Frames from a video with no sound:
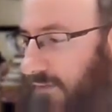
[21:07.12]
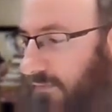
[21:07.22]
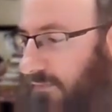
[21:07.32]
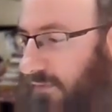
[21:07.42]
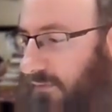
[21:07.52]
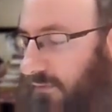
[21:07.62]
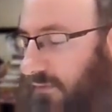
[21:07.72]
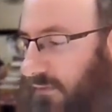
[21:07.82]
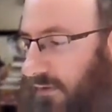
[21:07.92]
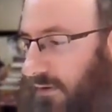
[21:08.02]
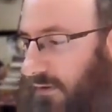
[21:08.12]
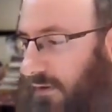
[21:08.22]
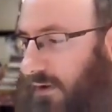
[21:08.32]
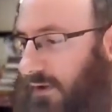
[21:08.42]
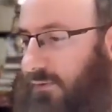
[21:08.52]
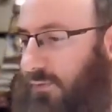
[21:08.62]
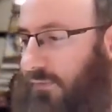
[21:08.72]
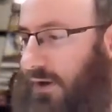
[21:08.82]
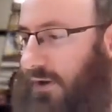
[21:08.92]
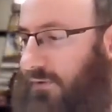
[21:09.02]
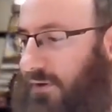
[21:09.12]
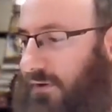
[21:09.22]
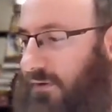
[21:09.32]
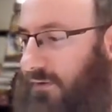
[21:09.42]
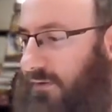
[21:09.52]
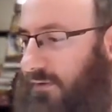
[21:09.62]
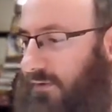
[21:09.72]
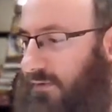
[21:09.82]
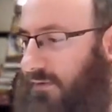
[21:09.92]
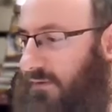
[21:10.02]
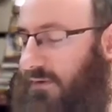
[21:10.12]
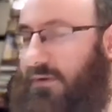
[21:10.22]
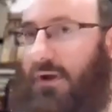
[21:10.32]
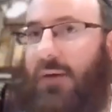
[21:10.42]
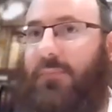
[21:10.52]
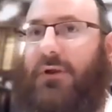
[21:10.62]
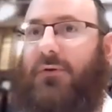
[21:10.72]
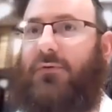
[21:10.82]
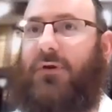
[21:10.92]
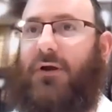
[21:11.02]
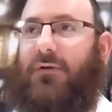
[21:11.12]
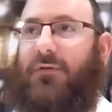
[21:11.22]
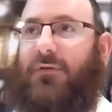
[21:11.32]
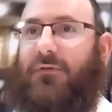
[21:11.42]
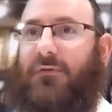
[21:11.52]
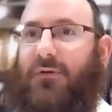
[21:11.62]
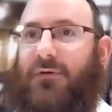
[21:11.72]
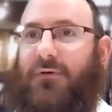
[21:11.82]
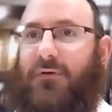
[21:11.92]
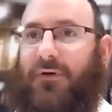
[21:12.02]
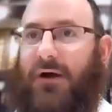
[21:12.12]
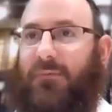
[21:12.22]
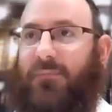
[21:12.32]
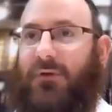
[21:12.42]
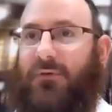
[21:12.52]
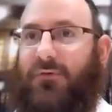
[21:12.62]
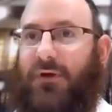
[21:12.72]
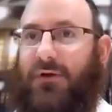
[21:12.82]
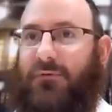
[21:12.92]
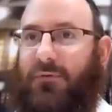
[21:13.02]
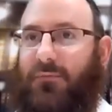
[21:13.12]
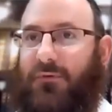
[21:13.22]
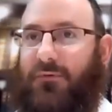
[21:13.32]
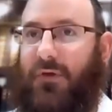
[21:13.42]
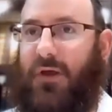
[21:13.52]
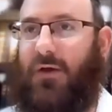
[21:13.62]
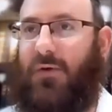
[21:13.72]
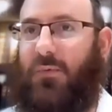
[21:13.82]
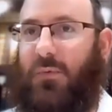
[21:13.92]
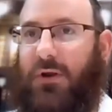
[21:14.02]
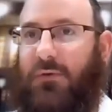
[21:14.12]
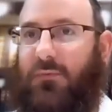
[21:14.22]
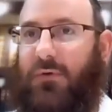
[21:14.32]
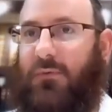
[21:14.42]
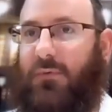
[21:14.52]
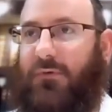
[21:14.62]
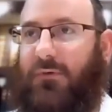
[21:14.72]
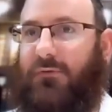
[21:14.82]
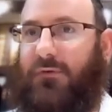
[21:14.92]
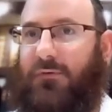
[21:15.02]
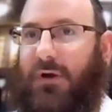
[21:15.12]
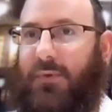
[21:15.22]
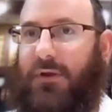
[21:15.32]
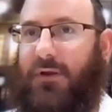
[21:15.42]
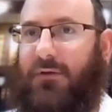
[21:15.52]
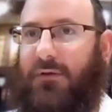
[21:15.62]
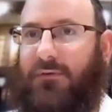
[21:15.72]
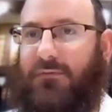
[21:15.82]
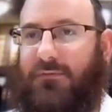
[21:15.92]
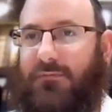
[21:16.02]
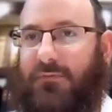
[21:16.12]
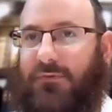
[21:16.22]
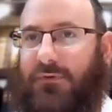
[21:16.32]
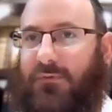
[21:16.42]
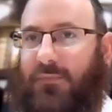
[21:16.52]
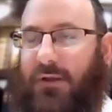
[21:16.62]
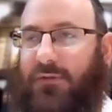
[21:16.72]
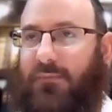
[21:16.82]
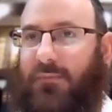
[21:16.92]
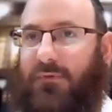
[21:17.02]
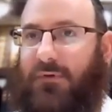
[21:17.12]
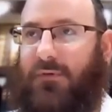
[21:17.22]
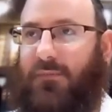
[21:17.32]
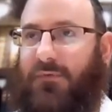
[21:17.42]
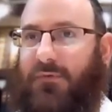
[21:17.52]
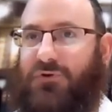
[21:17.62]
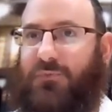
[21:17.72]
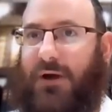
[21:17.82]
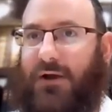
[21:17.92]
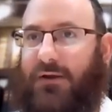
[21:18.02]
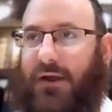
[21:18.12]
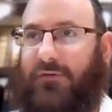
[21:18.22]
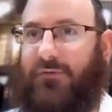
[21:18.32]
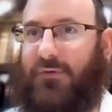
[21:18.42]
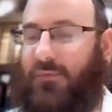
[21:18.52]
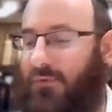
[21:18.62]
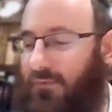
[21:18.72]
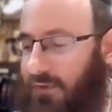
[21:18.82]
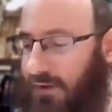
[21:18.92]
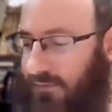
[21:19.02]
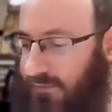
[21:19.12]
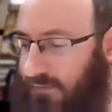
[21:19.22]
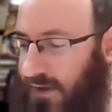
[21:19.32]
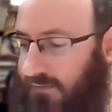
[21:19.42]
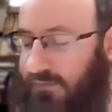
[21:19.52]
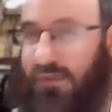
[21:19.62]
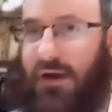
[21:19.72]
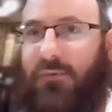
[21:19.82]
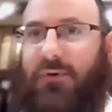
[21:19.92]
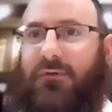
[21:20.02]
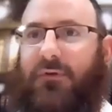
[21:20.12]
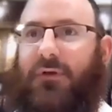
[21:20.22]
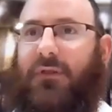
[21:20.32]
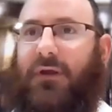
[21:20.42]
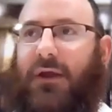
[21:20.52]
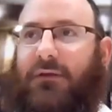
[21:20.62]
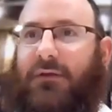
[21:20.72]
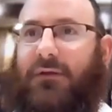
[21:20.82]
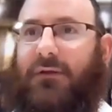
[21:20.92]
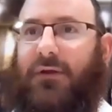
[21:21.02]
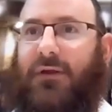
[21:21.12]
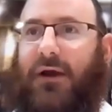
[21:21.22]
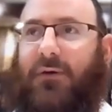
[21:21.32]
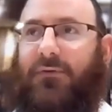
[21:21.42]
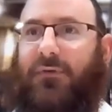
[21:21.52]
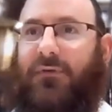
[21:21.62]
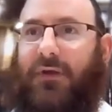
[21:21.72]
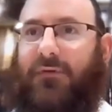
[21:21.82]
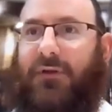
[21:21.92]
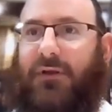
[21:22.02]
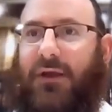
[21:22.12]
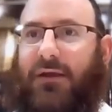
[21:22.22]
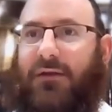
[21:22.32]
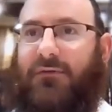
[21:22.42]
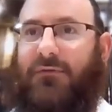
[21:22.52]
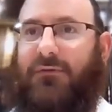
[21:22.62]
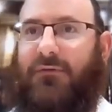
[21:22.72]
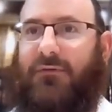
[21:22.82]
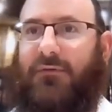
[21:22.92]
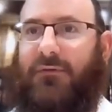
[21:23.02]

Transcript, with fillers: right? The Sid, the Nusach Ari, Alpi Nusach the Siddur Alpi Nusach Ari was when he he wasn't even Rebbe yet, no? Wasn't it by the didn't Mr. Magid ask him to do that? No. So that was in the eighteen. That was in the seventeen eighties. Like